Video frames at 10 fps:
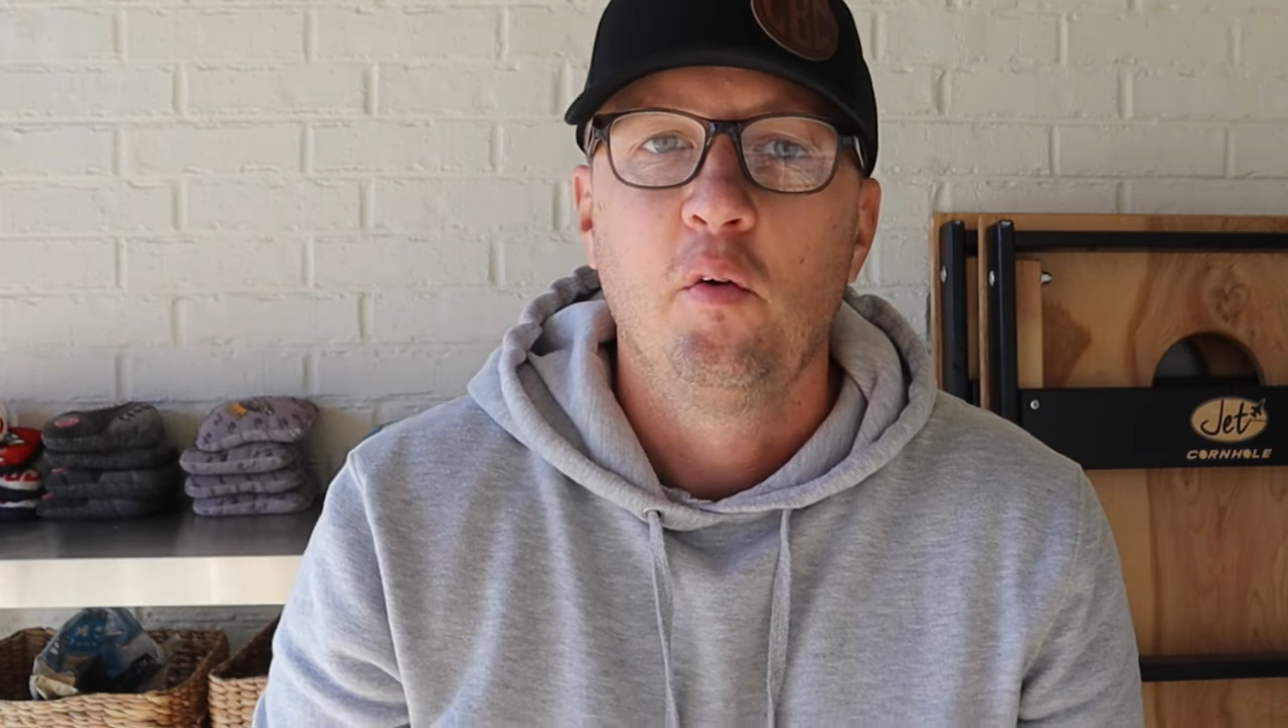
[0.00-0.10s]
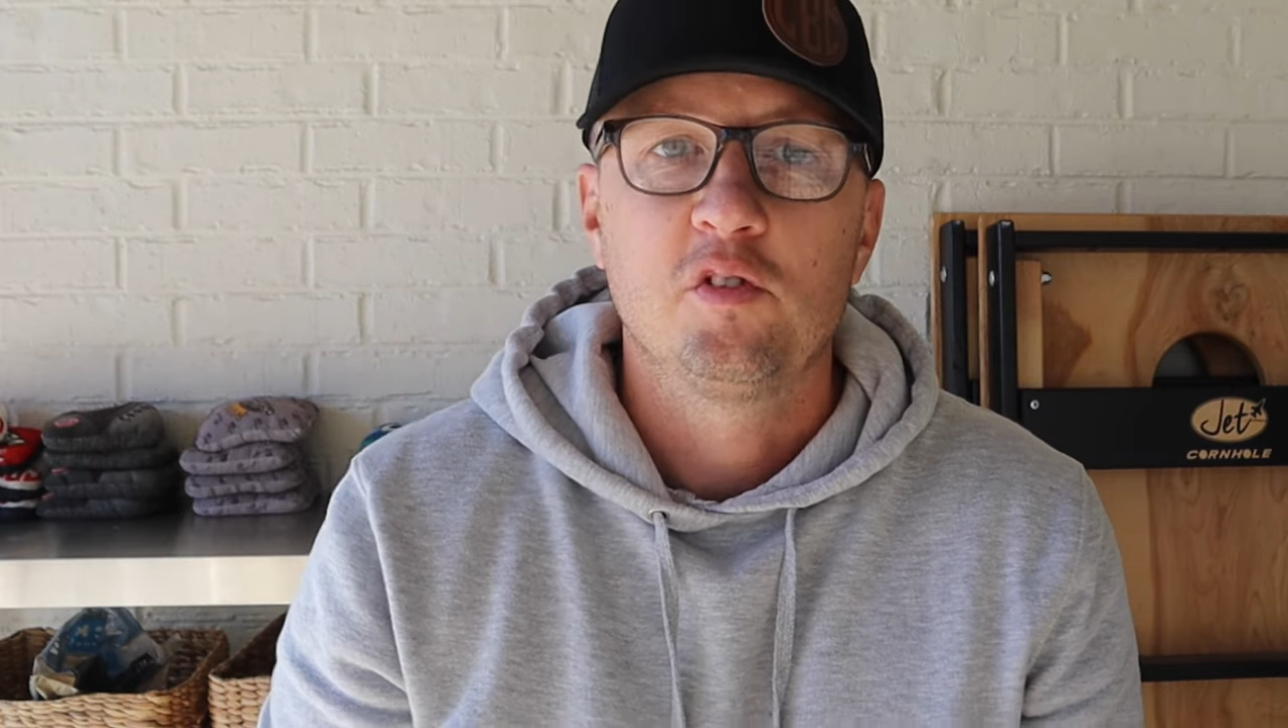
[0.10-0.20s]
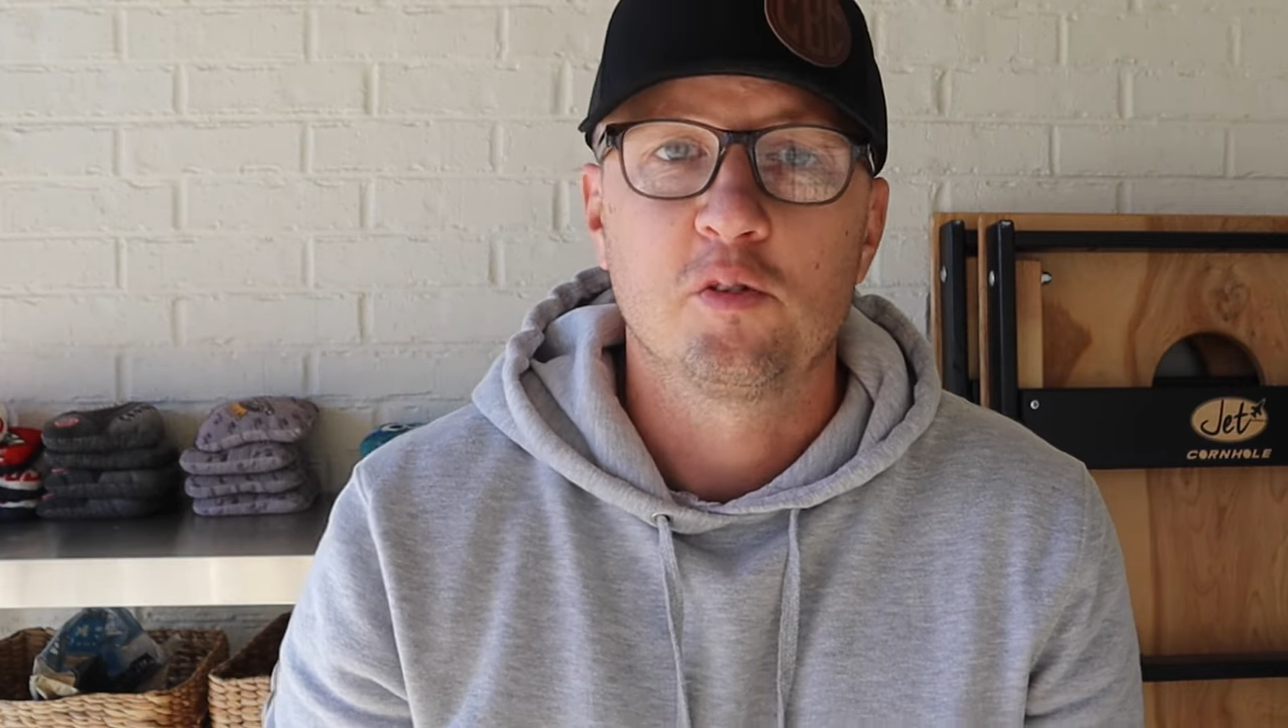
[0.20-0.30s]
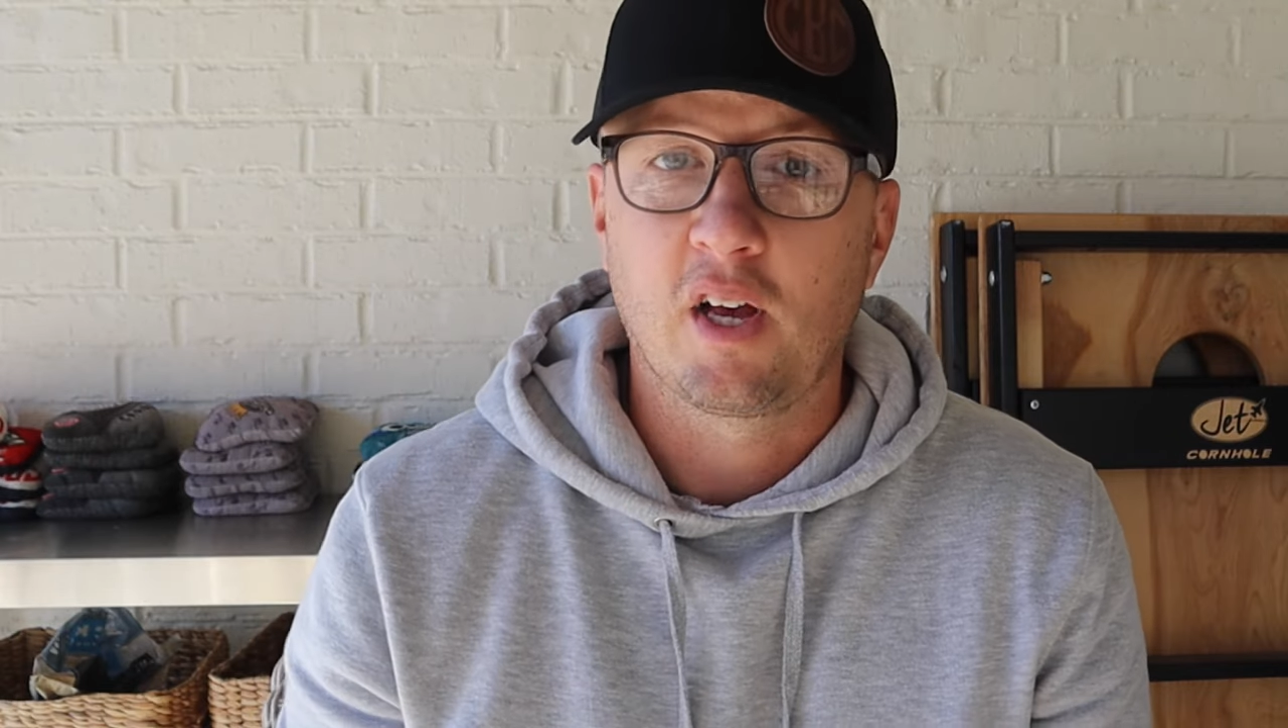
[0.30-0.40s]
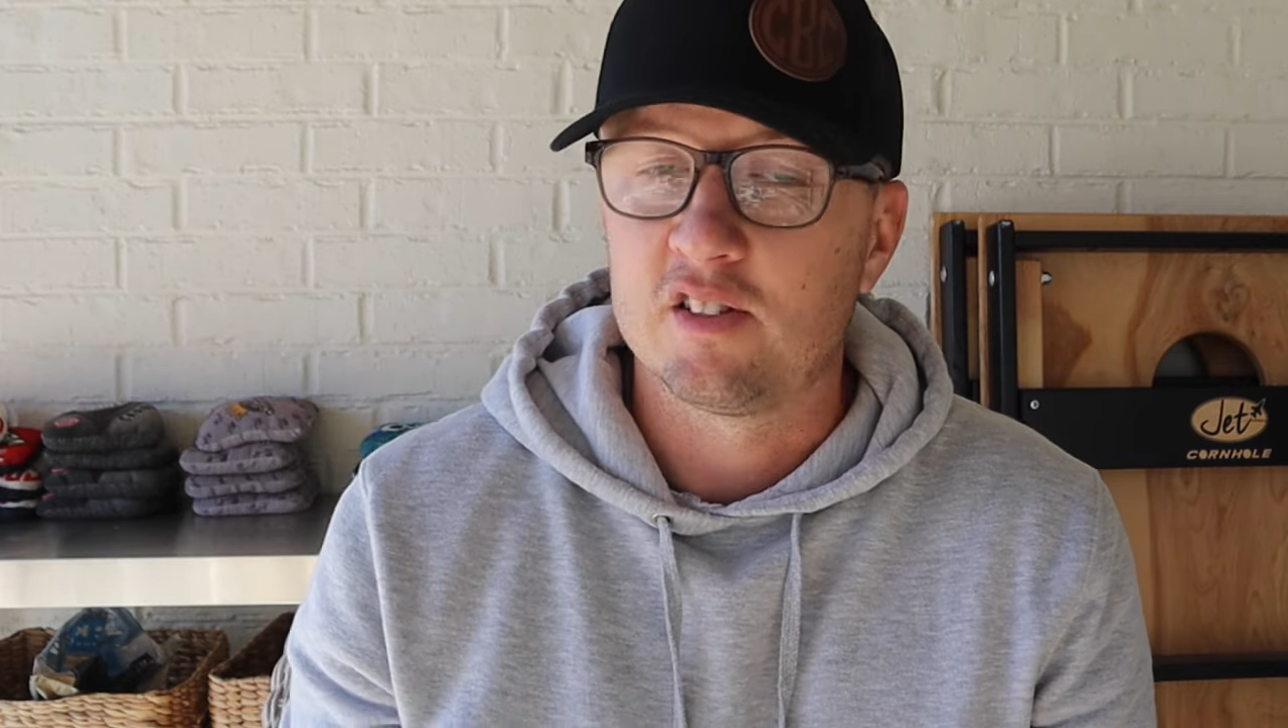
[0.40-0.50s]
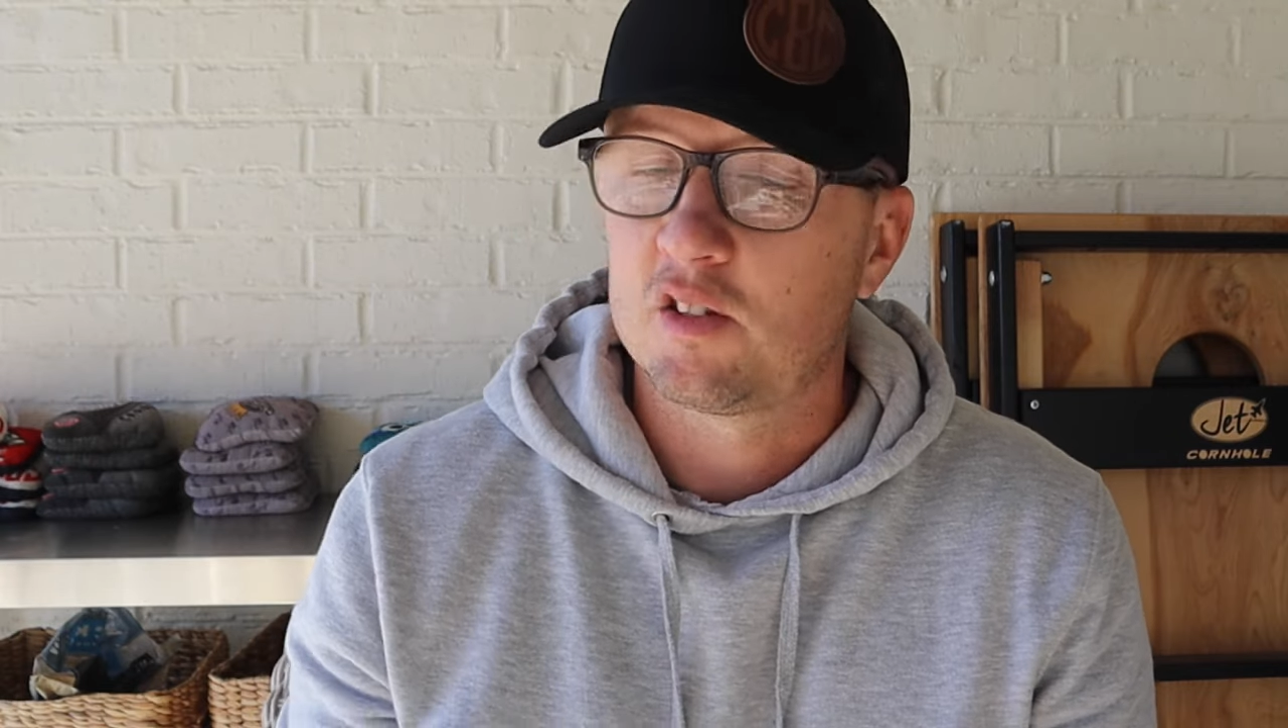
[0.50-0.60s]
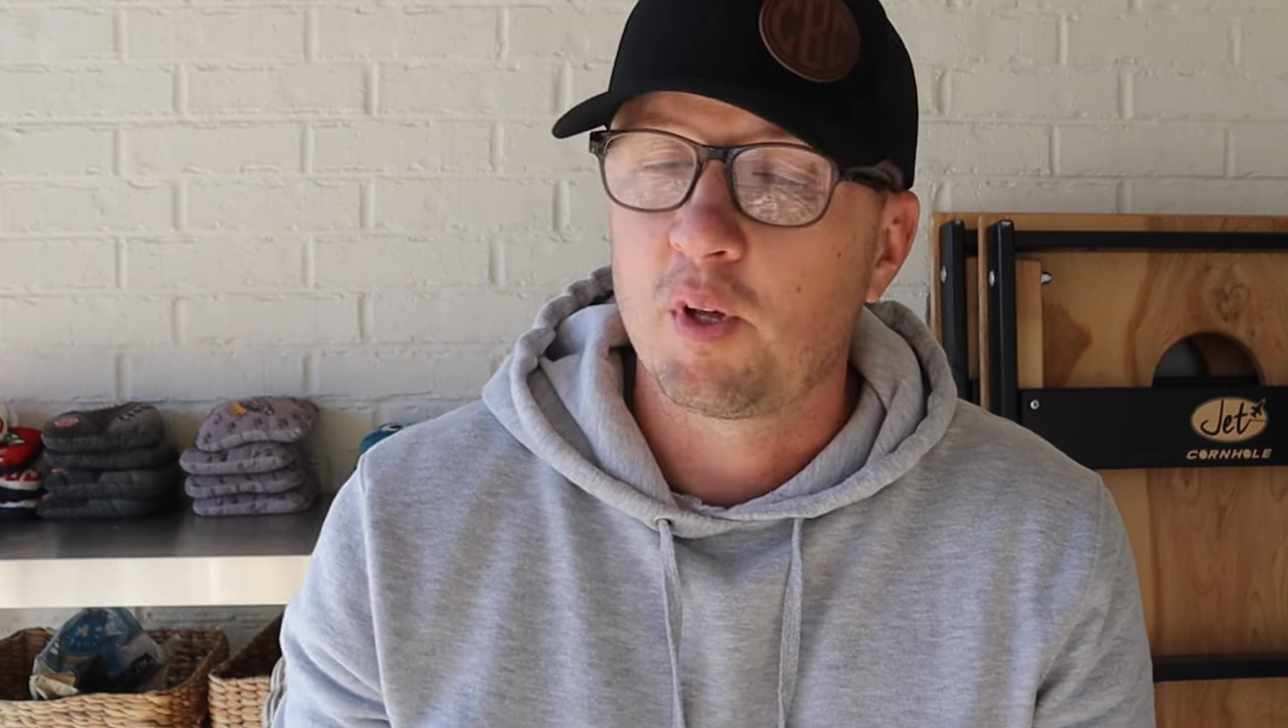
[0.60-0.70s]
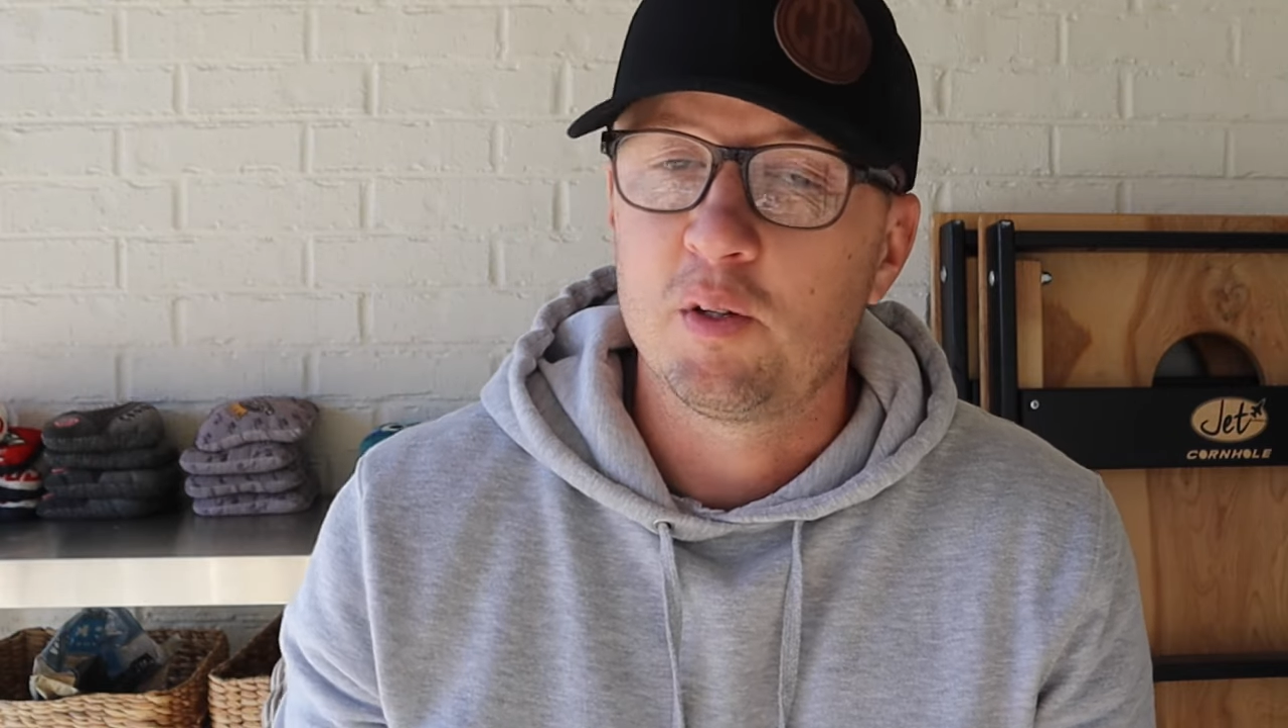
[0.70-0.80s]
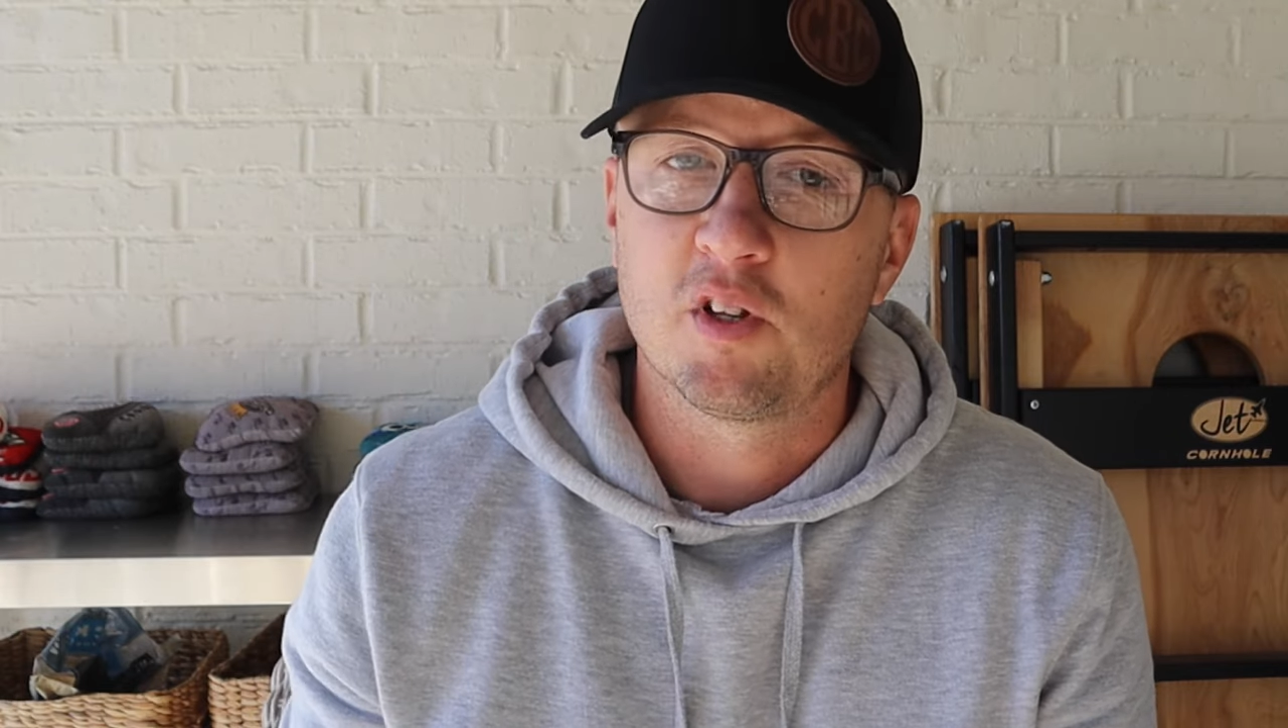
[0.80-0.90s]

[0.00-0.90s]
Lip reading: Some guys I played